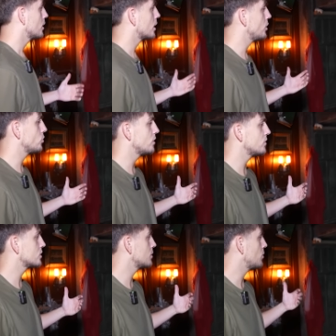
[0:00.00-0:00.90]
Can you give
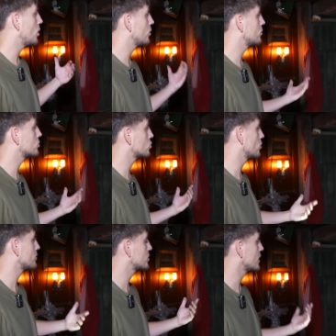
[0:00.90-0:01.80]
us some other
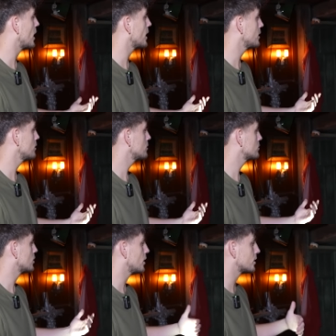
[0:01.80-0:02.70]
sort of sign
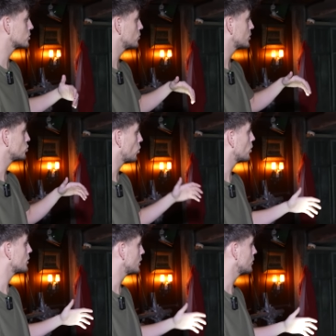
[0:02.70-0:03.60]
to let us know that you
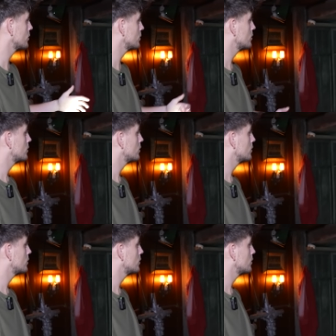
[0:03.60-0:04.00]
are here?